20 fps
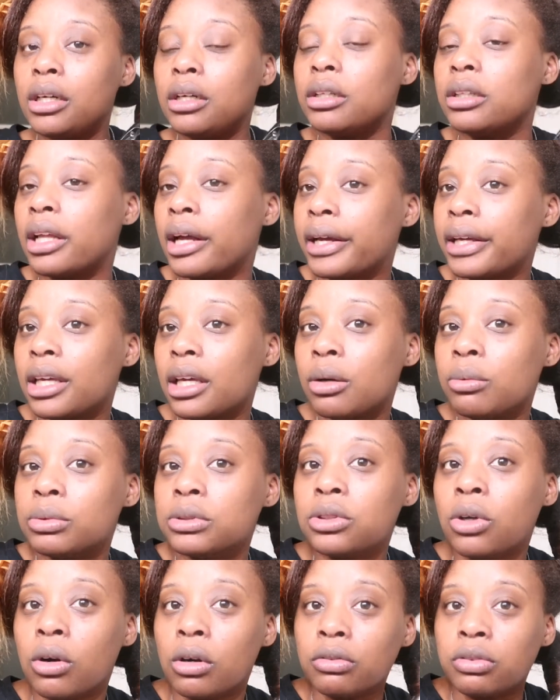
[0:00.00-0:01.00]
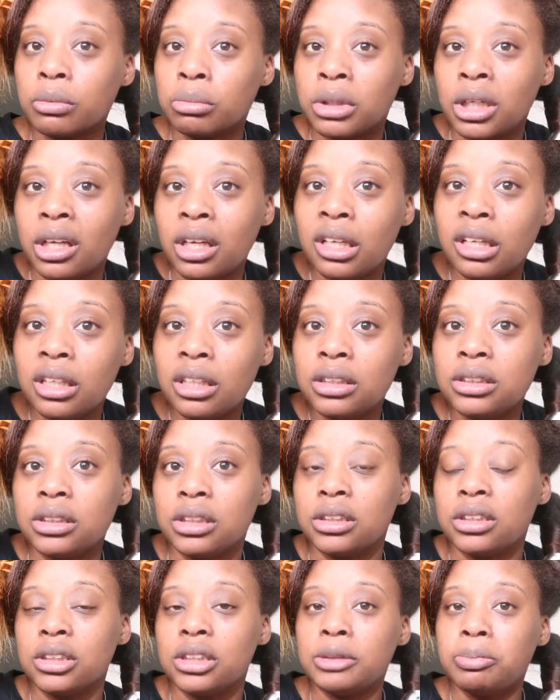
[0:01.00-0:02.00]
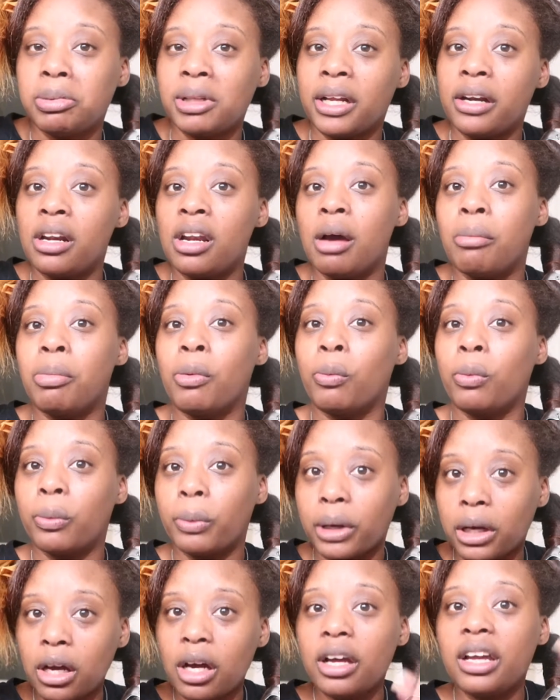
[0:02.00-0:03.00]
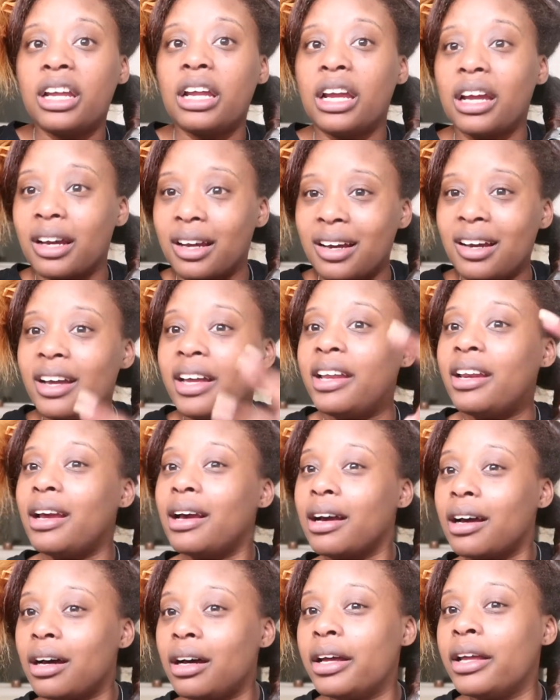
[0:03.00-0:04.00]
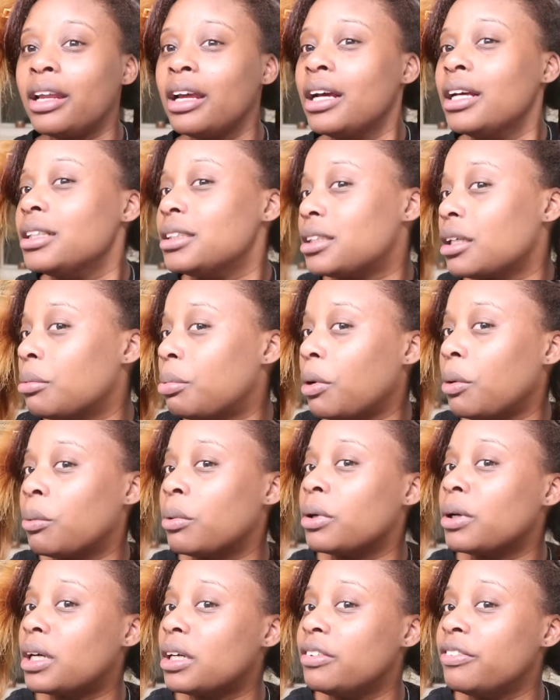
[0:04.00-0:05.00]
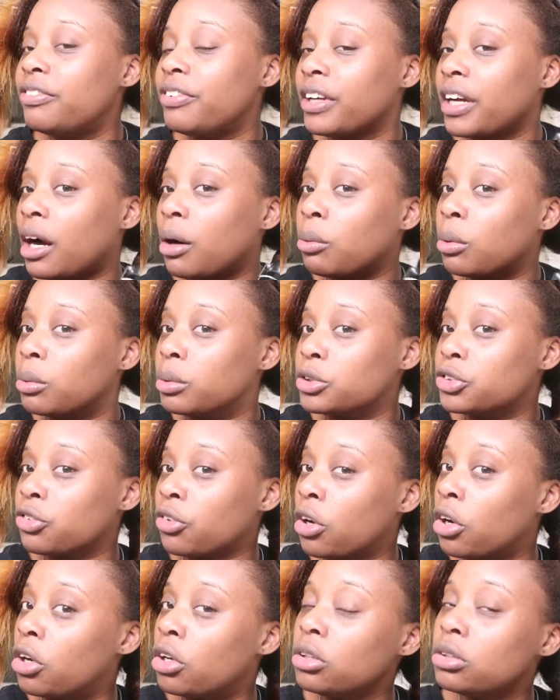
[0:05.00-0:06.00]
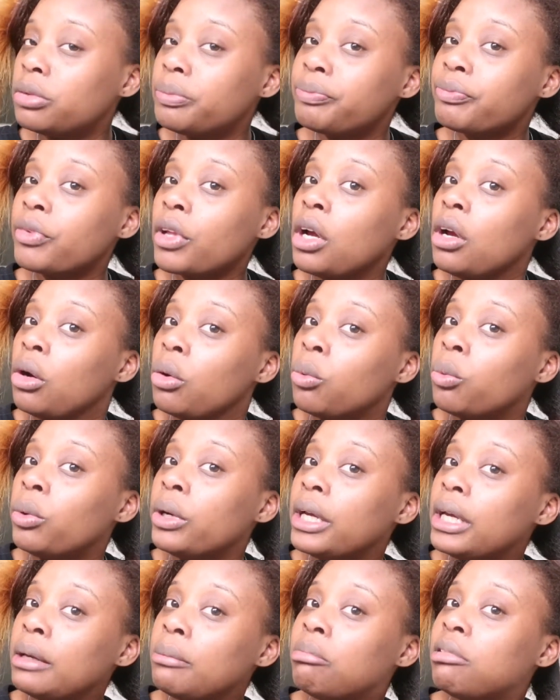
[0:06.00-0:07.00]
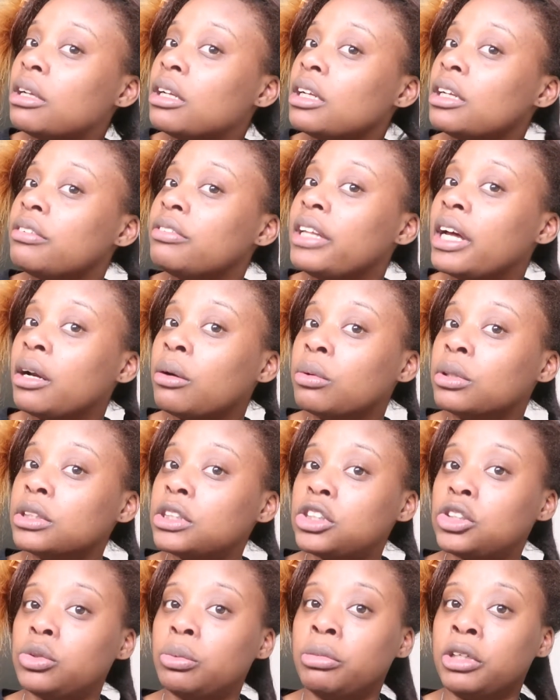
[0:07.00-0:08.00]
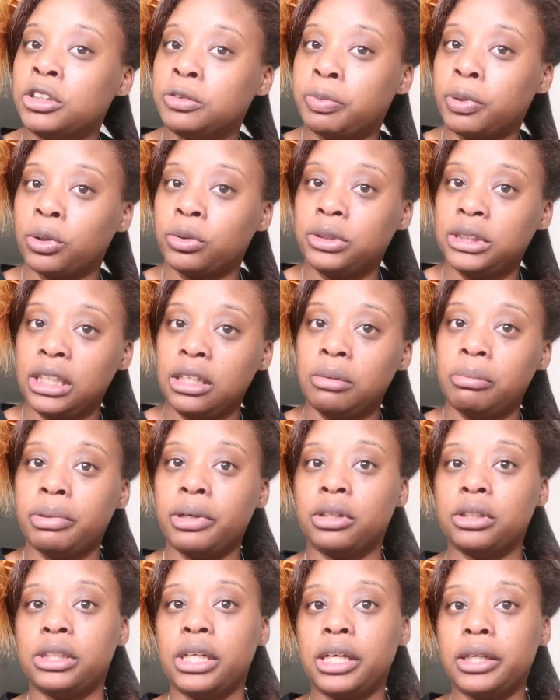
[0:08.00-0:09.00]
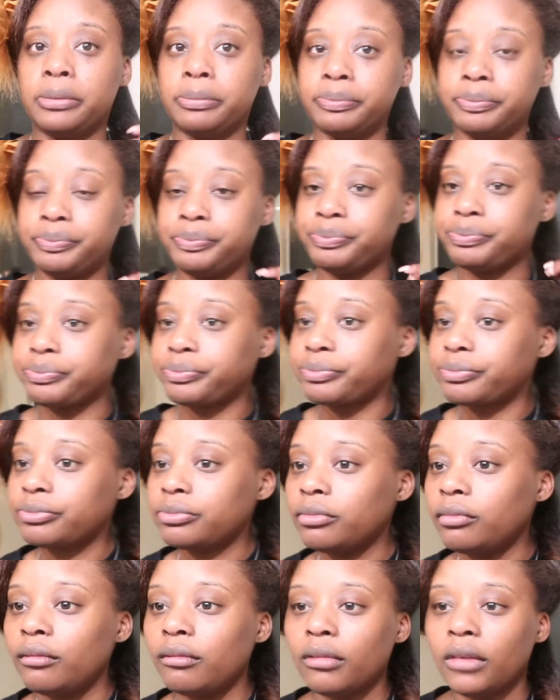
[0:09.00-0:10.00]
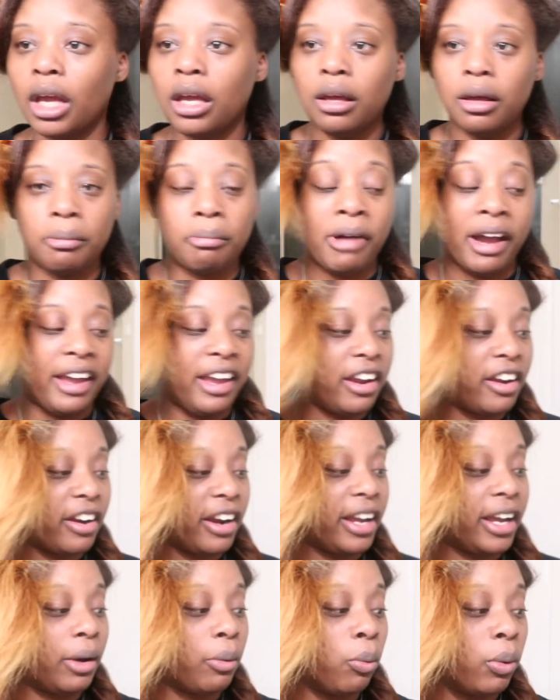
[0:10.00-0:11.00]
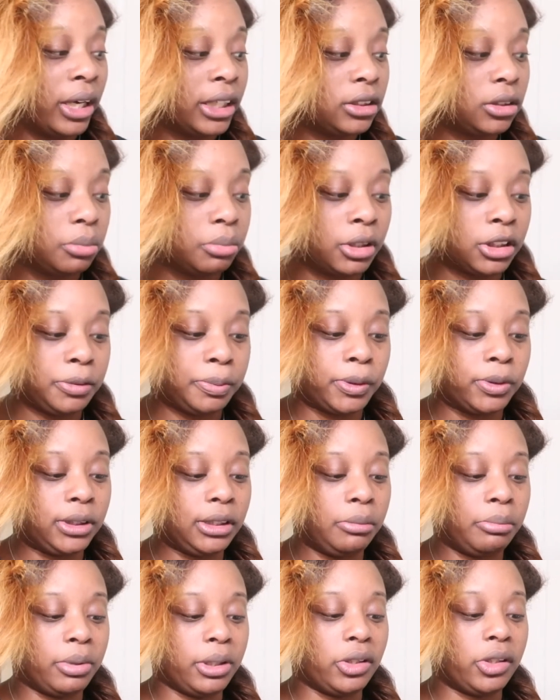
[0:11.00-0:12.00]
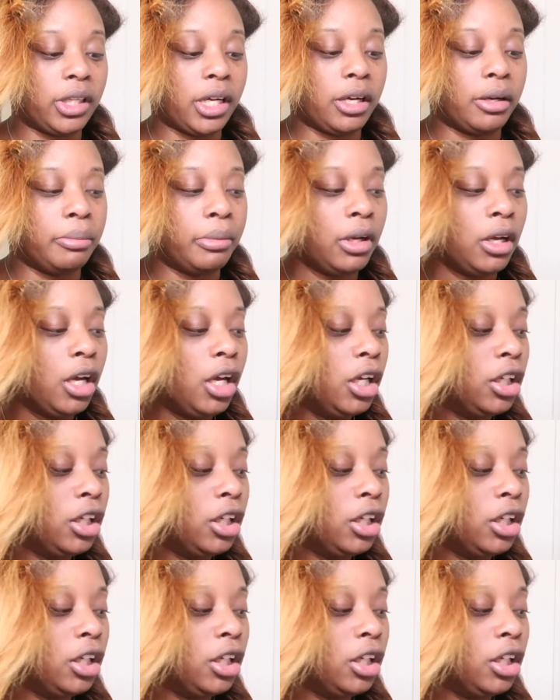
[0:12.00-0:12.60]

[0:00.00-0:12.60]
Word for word: Like it was going from the ends and just splitting up, and we would cut and cut and cut to the point where we couldn't figure out what was wrong. We believed that it was too much protein buildup. My hair had way too much protein buildup.